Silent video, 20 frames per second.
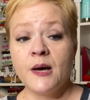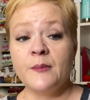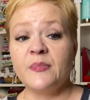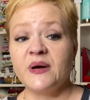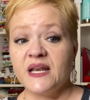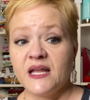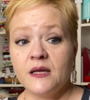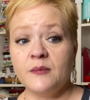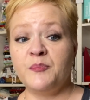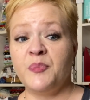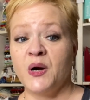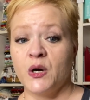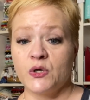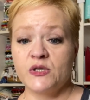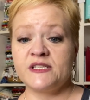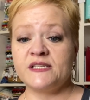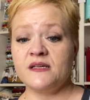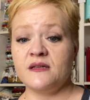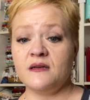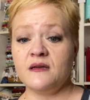but in
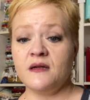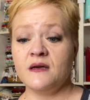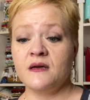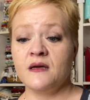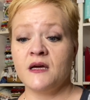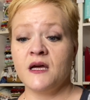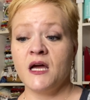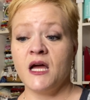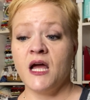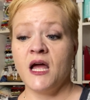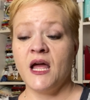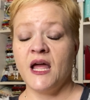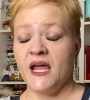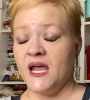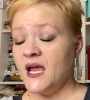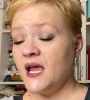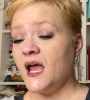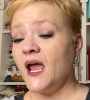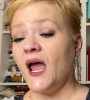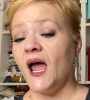person,
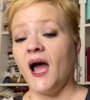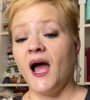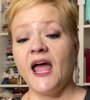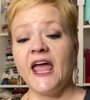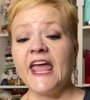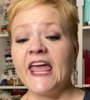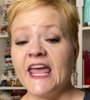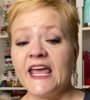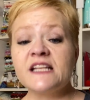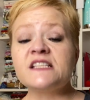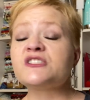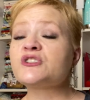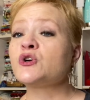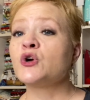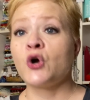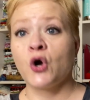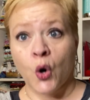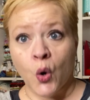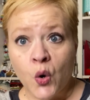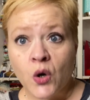it's
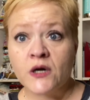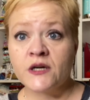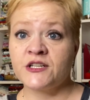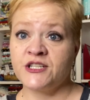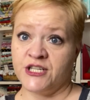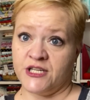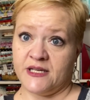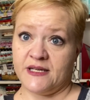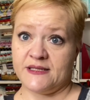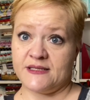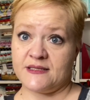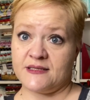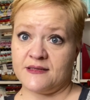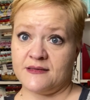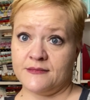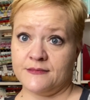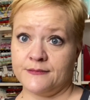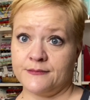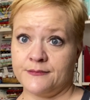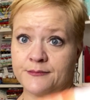
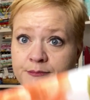gorgeous.